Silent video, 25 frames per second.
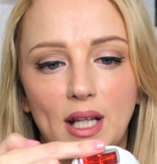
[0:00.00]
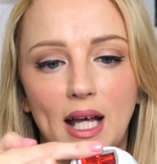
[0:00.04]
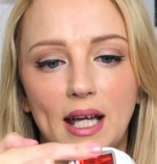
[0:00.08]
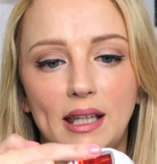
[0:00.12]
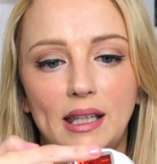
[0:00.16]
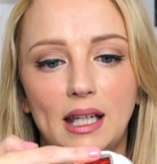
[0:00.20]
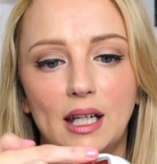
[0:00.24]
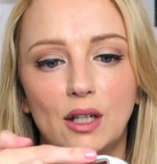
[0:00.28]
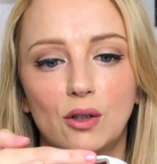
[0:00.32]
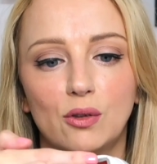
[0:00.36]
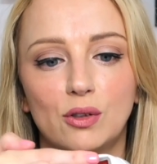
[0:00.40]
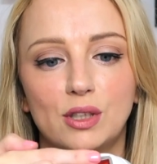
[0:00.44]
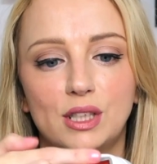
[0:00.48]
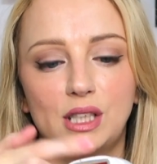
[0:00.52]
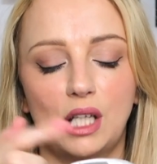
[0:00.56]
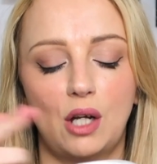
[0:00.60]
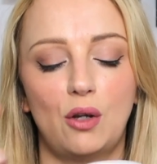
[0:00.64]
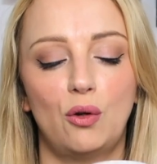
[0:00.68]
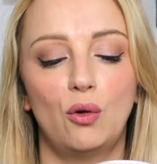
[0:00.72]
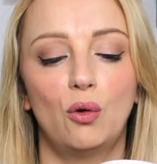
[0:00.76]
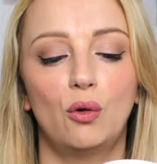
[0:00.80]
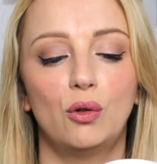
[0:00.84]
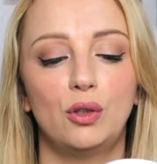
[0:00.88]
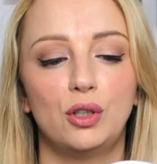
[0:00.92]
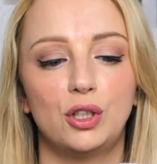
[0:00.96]
on that, that goes
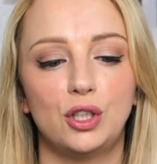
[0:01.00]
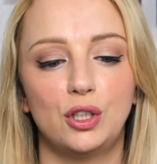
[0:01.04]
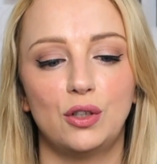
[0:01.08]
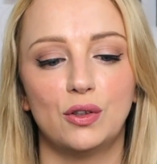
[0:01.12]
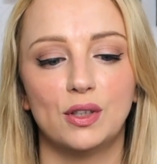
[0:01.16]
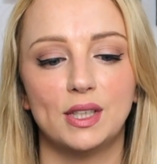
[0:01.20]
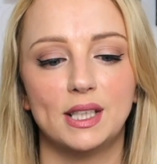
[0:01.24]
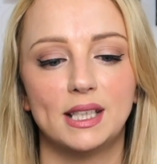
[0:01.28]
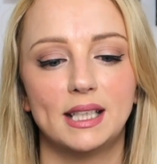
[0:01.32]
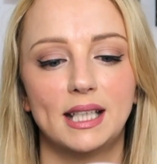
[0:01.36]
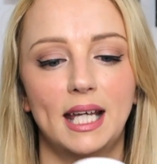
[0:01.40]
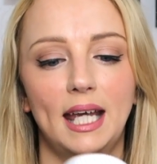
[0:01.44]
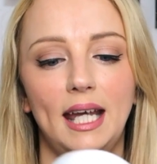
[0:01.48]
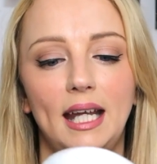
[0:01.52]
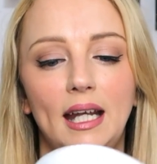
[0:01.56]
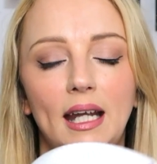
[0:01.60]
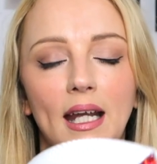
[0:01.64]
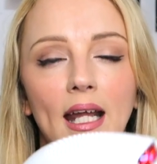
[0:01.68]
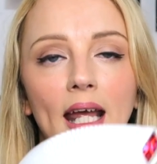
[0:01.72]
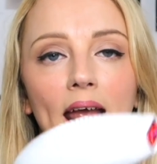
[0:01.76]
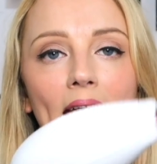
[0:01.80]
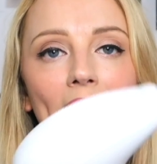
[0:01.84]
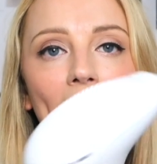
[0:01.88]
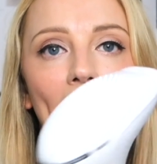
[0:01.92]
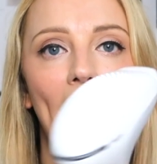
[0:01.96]
down onto your
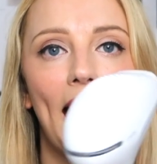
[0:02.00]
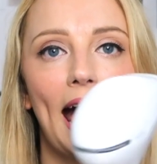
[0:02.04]
skin,